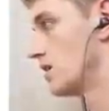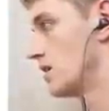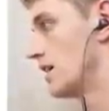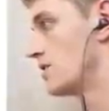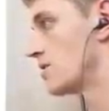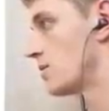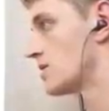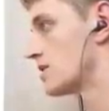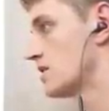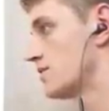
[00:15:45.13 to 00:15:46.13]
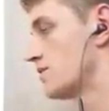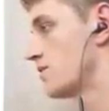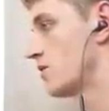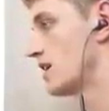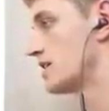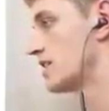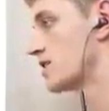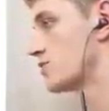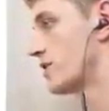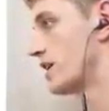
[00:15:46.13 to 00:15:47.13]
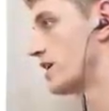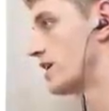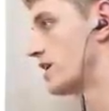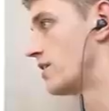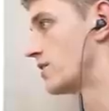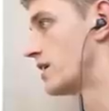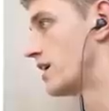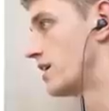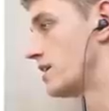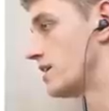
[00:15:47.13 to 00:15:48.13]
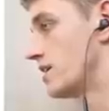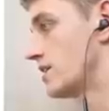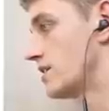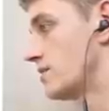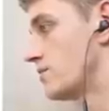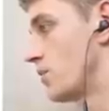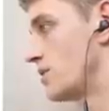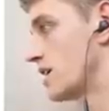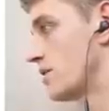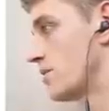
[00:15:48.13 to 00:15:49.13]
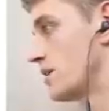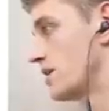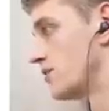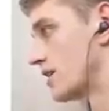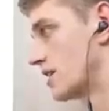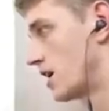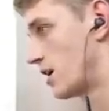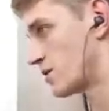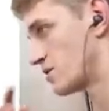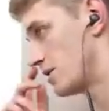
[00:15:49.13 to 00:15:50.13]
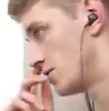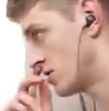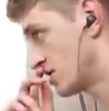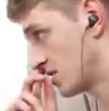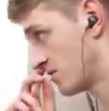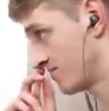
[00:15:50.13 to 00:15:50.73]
18 kilometers still, 49 seconds away. Ah, okay. But we're skating a bit here on the climb, I suppose.